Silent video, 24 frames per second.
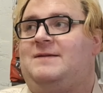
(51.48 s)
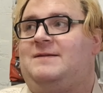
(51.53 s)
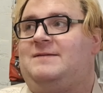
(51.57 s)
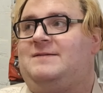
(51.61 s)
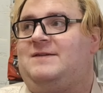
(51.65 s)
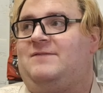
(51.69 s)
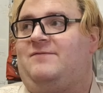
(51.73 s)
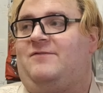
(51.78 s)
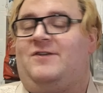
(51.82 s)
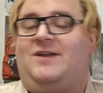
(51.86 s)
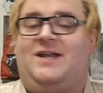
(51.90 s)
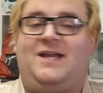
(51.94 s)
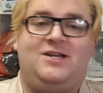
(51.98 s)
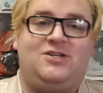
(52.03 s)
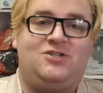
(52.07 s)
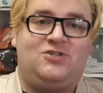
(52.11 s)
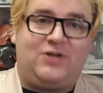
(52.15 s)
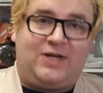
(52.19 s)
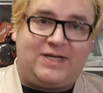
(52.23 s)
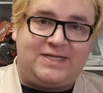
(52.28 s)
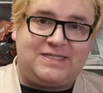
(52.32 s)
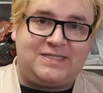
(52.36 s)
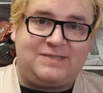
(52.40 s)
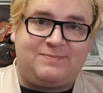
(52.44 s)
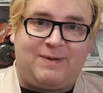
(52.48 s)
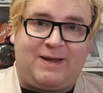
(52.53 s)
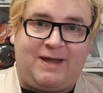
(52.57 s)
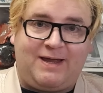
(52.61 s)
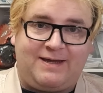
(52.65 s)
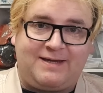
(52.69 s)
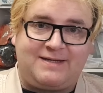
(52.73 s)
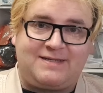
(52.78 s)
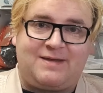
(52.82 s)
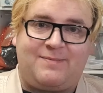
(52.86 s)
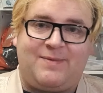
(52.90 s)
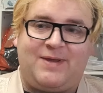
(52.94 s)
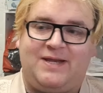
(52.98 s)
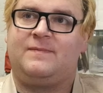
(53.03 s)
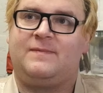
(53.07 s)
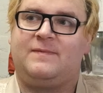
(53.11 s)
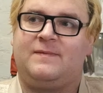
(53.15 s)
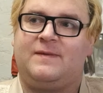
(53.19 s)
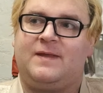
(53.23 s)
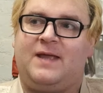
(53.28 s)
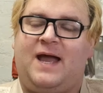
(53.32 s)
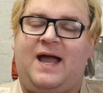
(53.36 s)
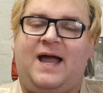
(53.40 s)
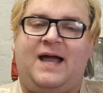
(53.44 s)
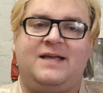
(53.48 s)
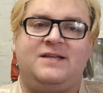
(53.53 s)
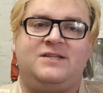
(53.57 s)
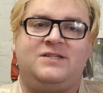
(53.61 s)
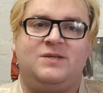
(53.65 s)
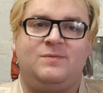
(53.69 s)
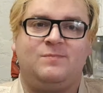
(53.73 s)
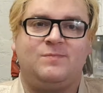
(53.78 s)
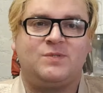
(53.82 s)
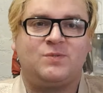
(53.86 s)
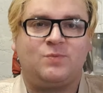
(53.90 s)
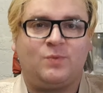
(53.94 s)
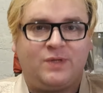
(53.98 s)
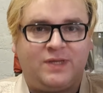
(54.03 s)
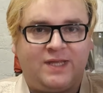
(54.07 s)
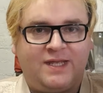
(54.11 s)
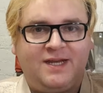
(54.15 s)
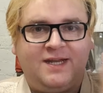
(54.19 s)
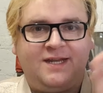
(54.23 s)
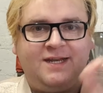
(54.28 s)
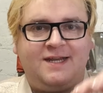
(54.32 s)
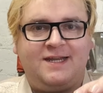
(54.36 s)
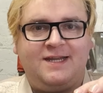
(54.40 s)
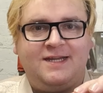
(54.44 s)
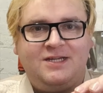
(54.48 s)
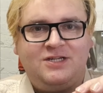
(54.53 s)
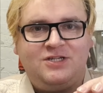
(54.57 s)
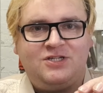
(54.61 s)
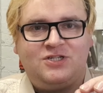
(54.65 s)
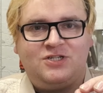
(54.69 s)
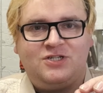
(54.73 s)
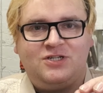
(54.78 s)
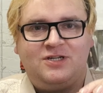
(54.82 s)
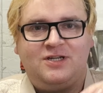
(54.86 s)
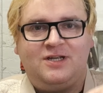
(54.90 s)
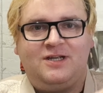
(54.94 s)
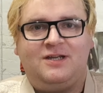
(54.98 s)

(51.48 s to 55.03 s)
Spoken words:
different interest spikes. I mean, items within a niche